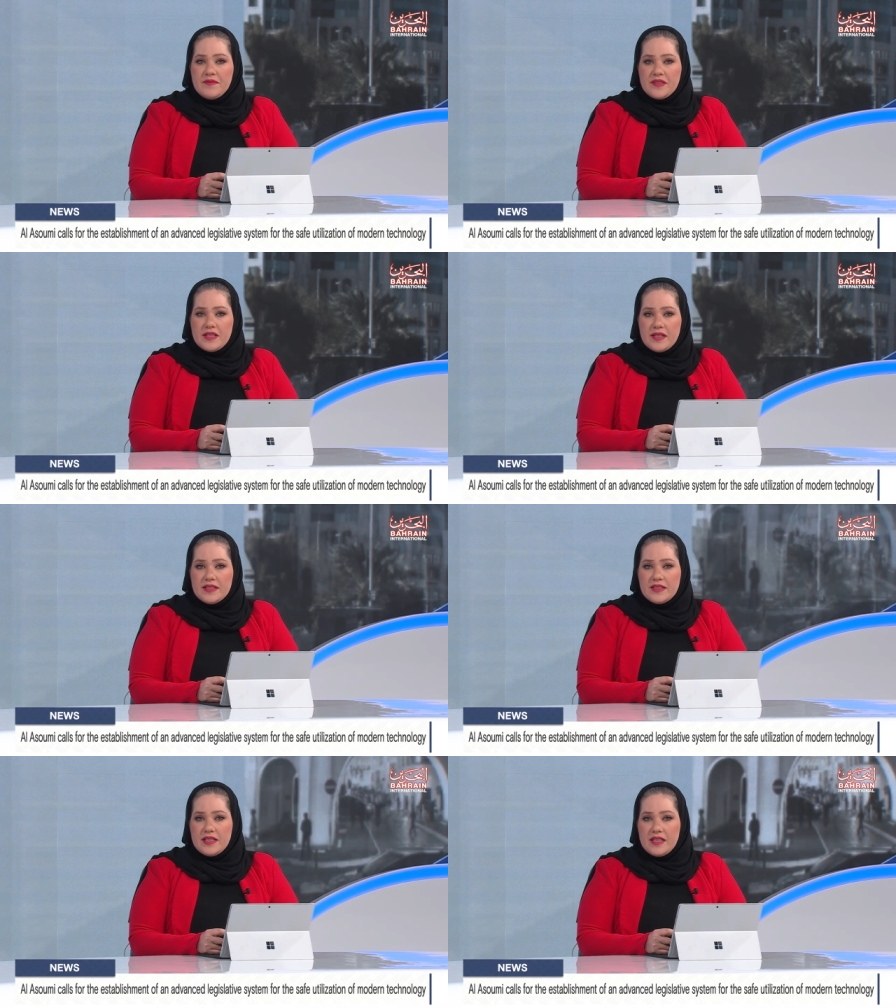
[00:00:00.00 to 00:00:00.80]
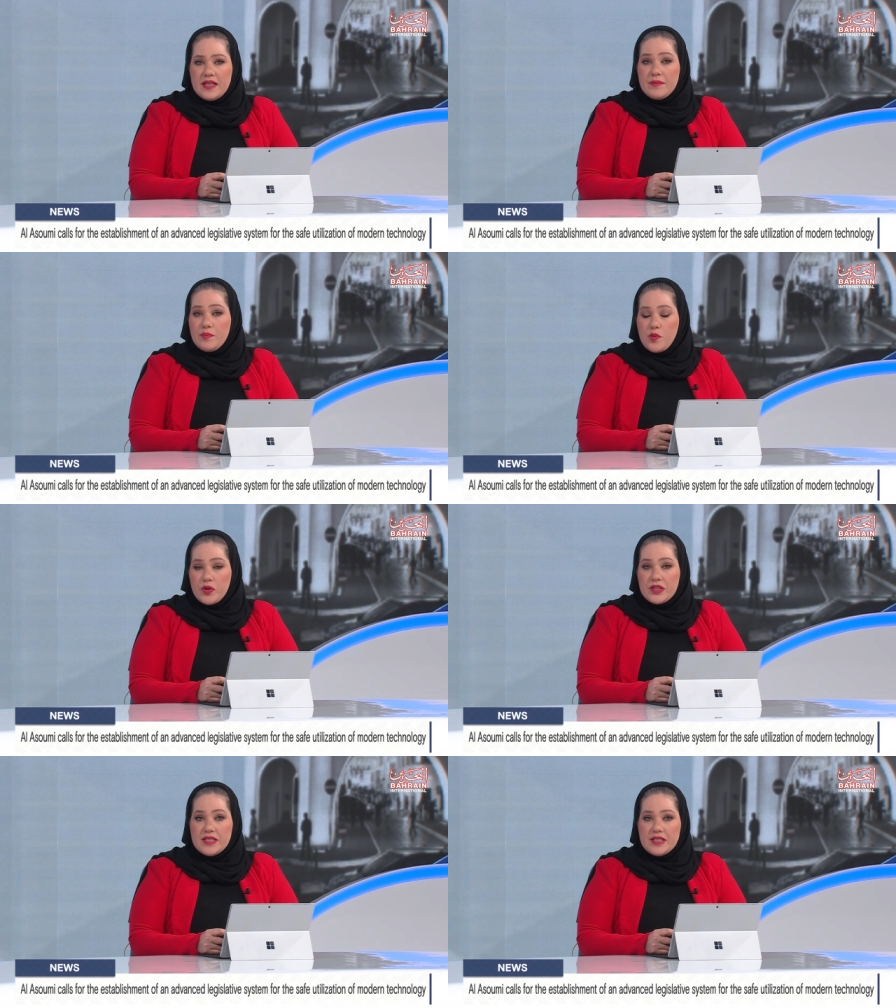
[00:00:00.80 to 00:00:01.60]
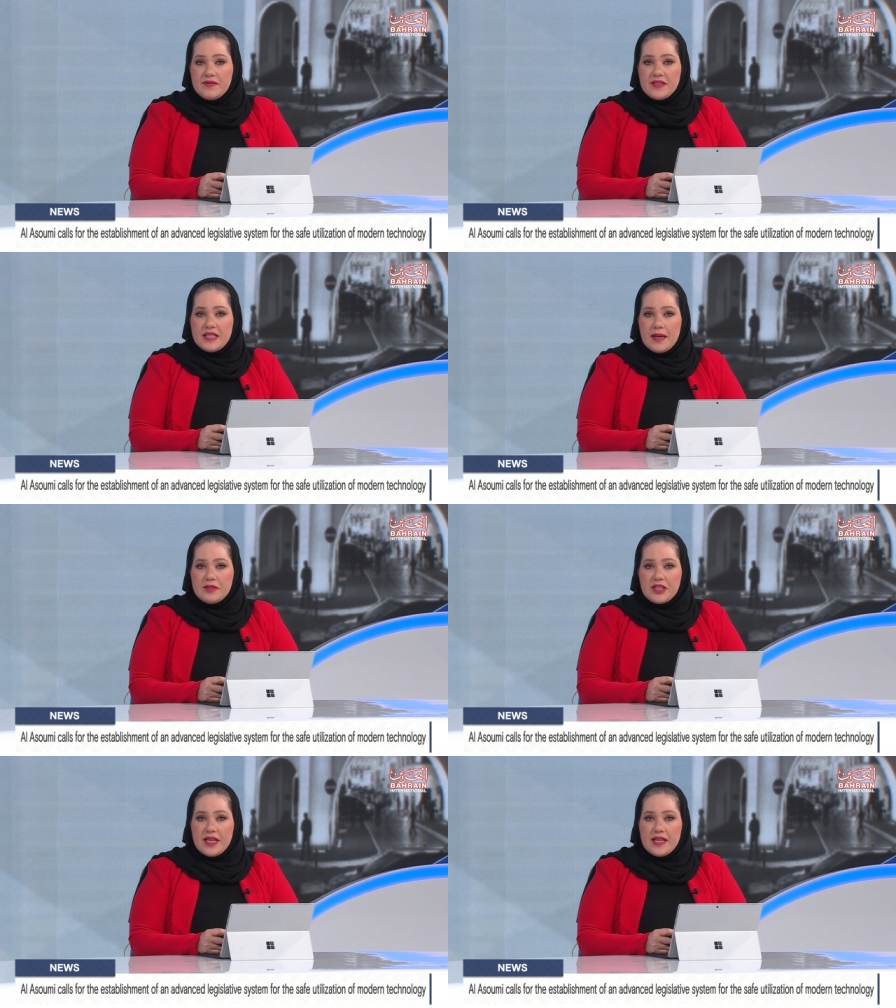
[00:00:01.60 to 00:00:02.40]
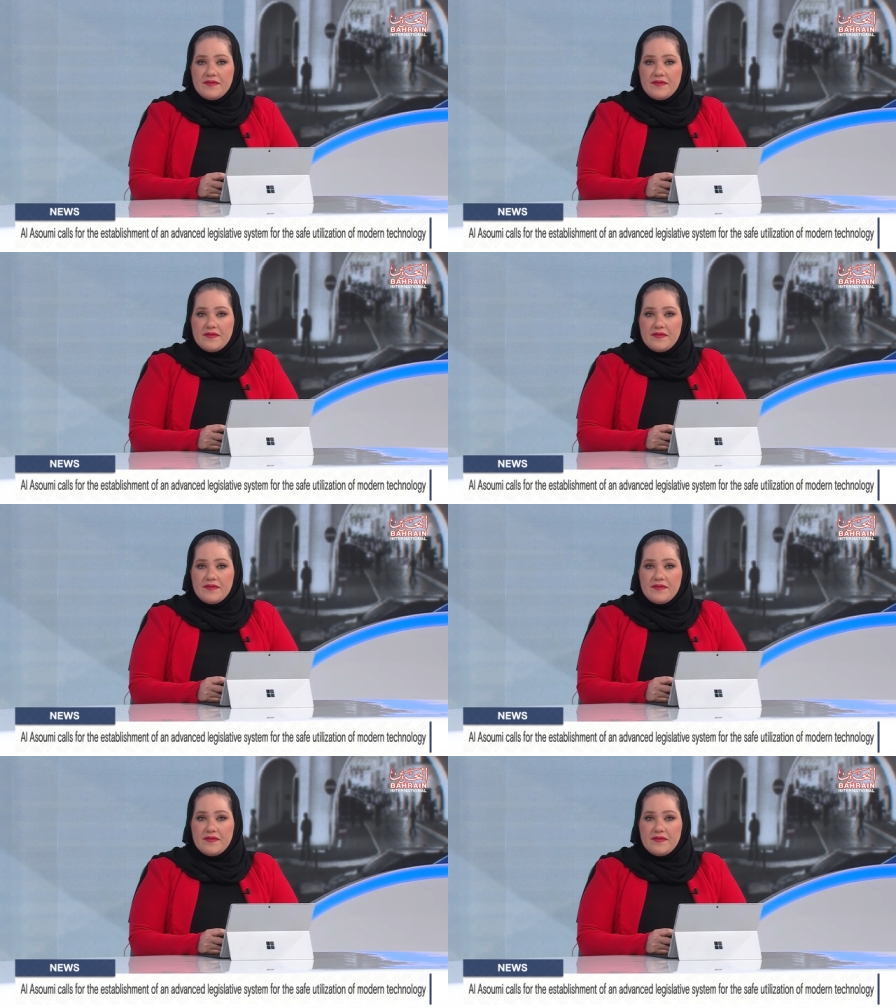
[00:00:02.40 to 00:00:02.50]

emphasized the importance of establishing an